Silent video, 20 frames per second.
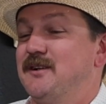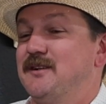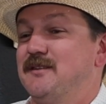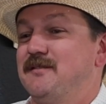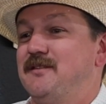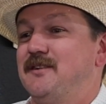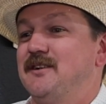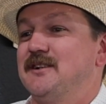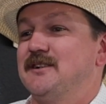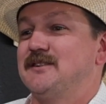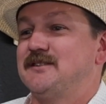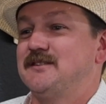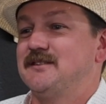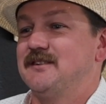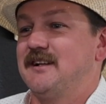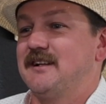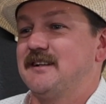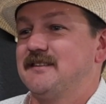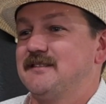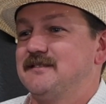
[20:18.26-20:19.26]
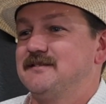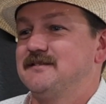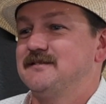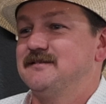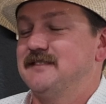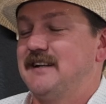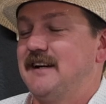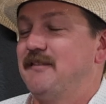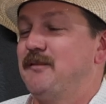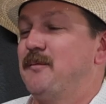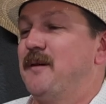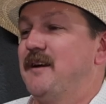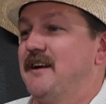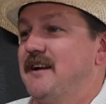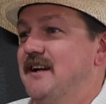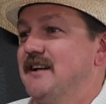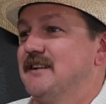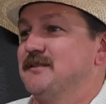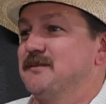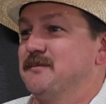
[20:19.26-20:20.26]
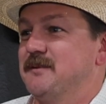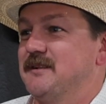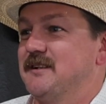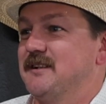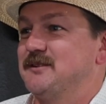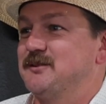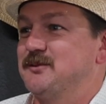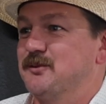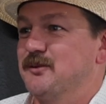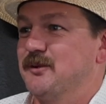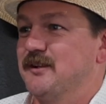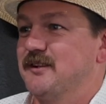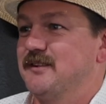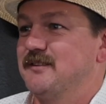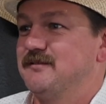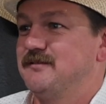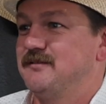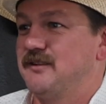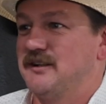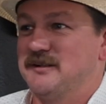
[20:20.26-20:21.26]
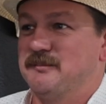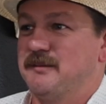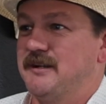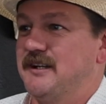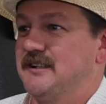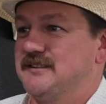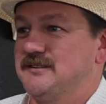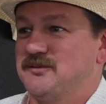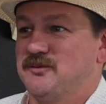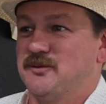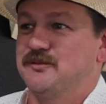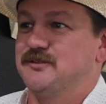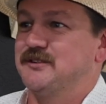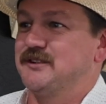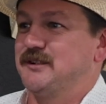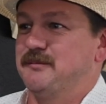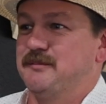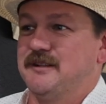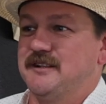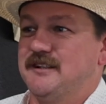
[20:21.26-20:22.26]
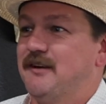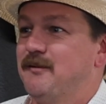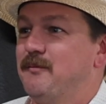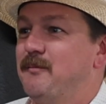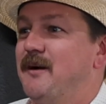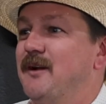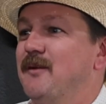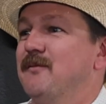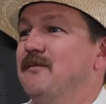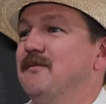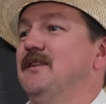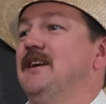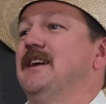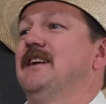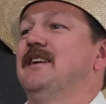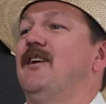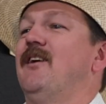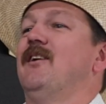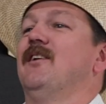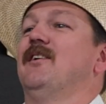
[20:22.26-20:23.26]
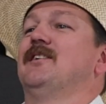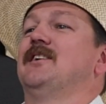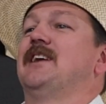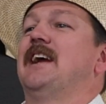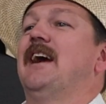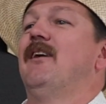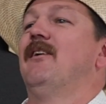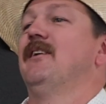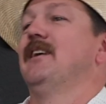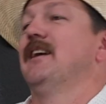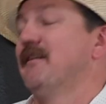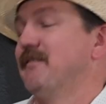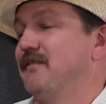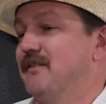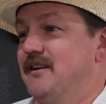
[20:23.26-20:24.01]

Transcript: one of the funniest. Like everybody asks me about that story. Friend base, Wolf City base. Everybody in our county, I